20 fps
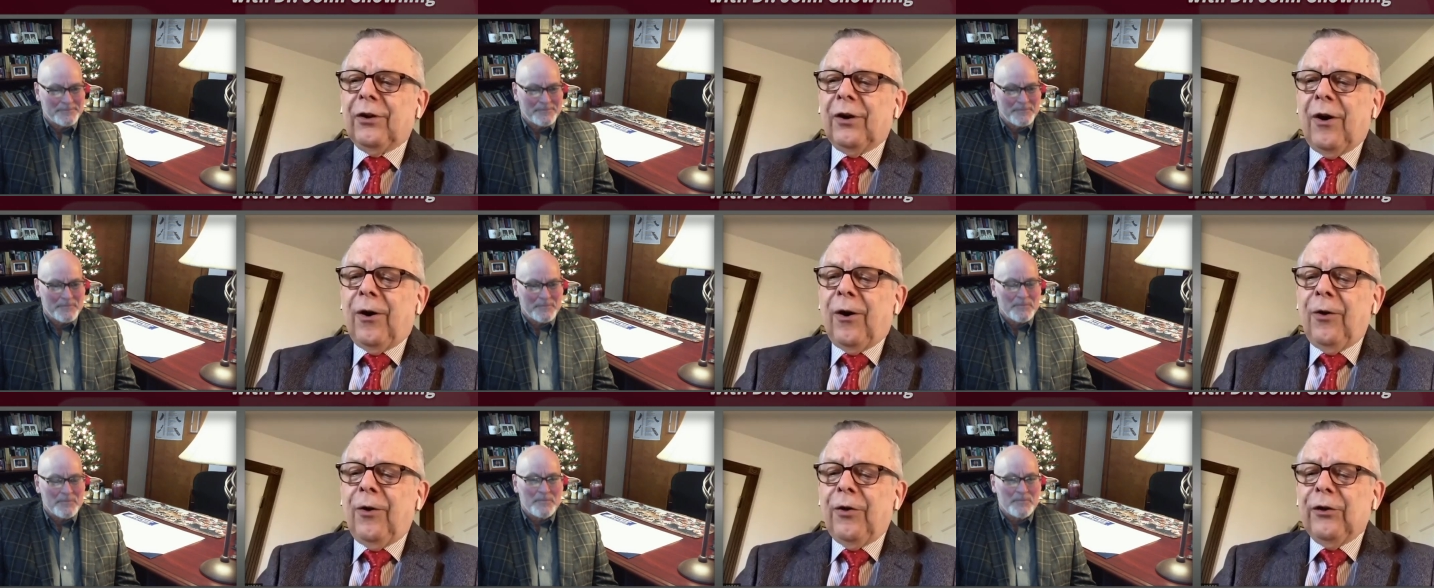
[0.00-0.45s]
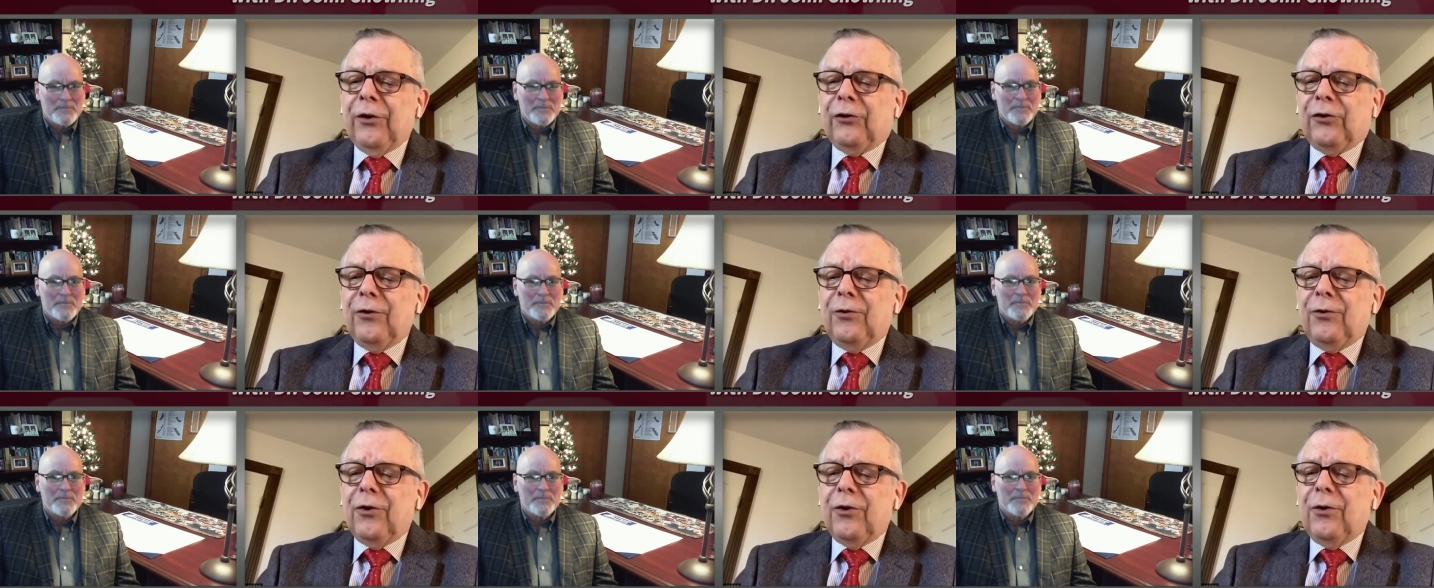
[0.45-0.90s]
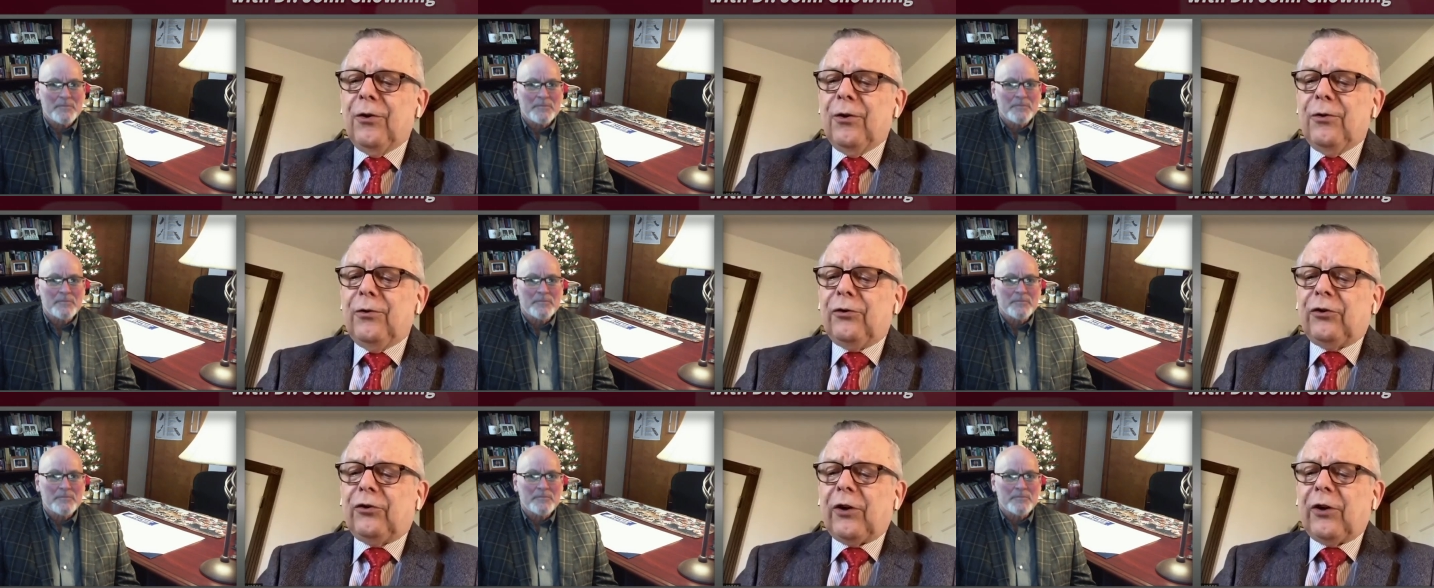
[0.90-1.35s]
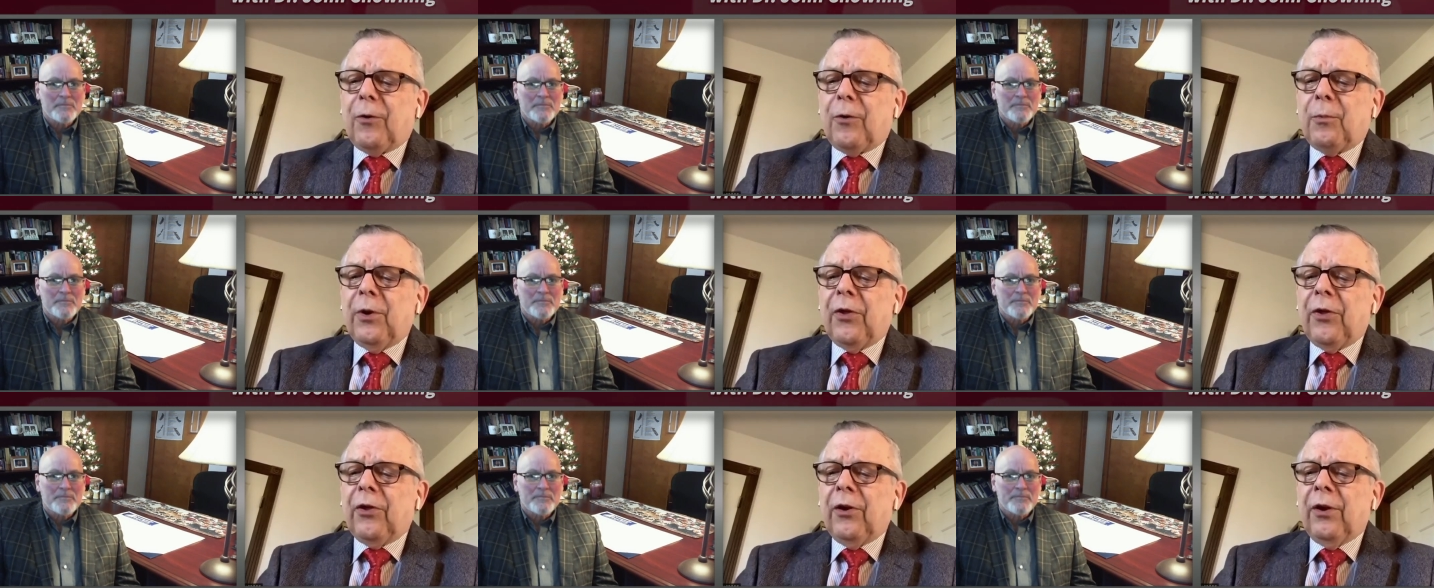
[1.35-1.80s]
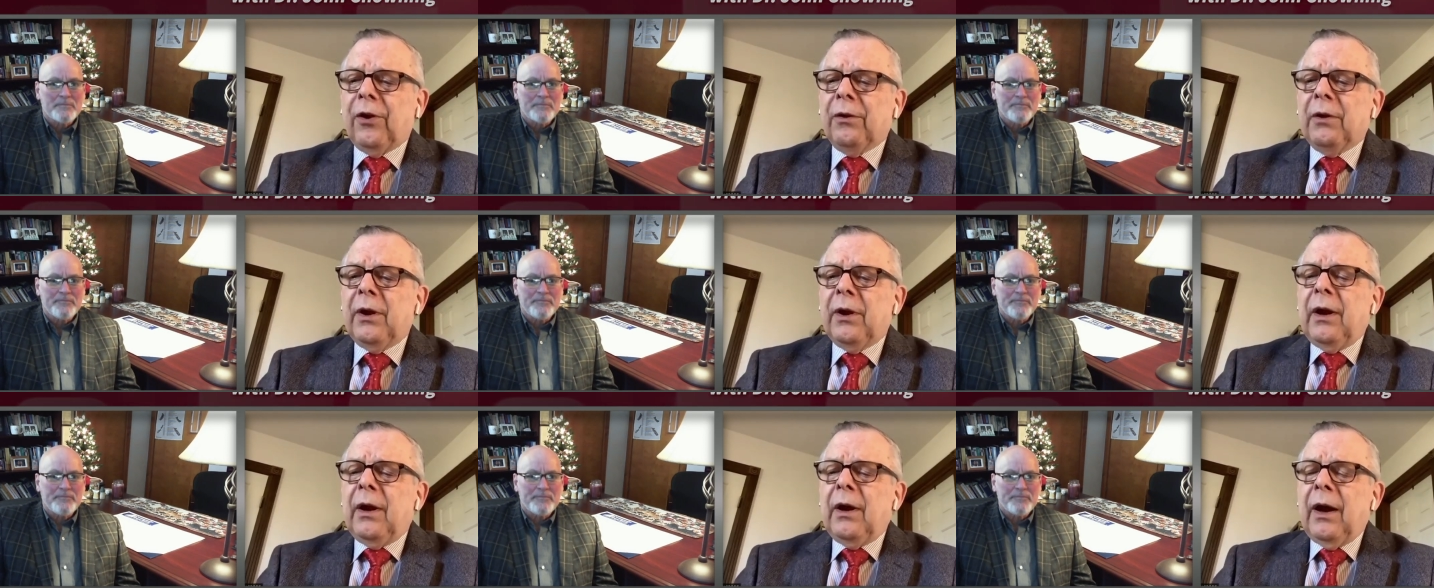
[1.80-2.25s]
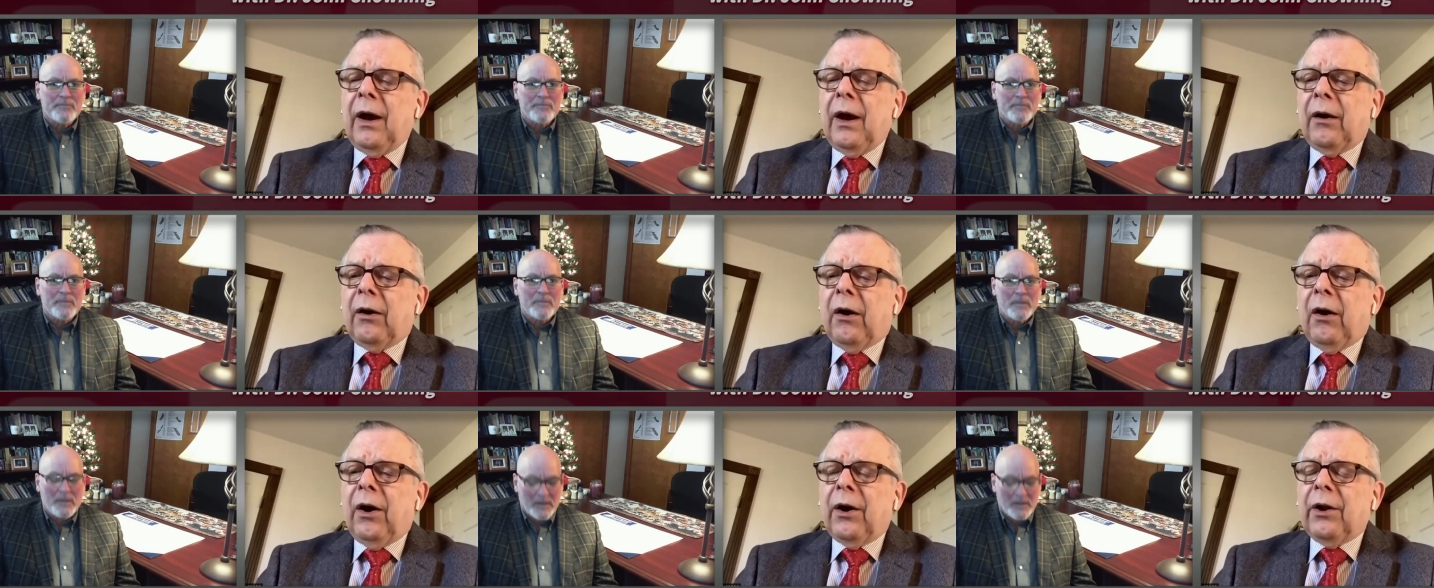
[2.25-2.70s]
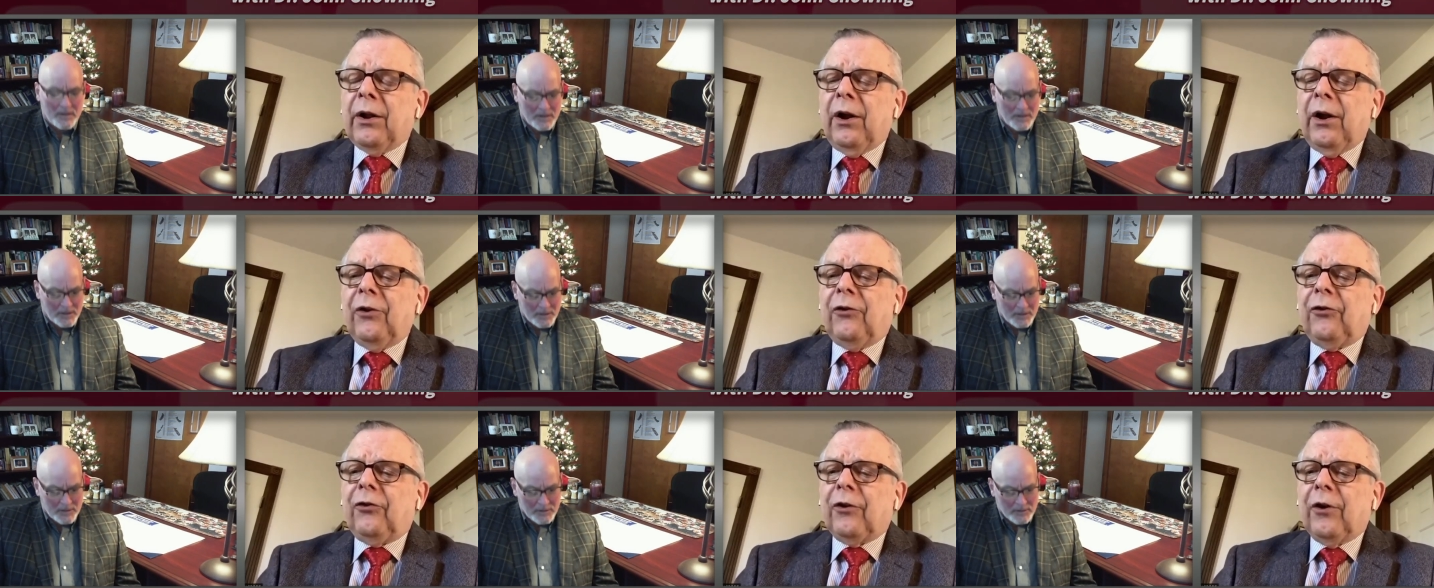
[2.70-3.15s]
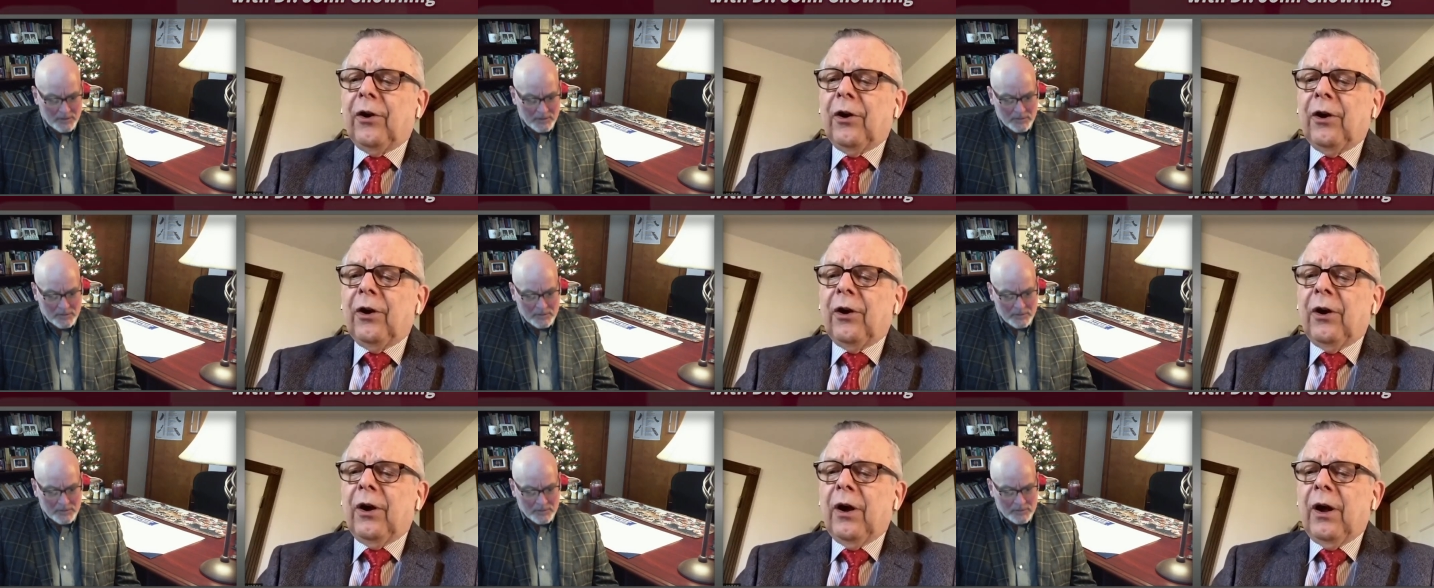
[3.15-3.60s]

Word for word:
Speaker 1: all that you do. Share with uh, our audience uh, uh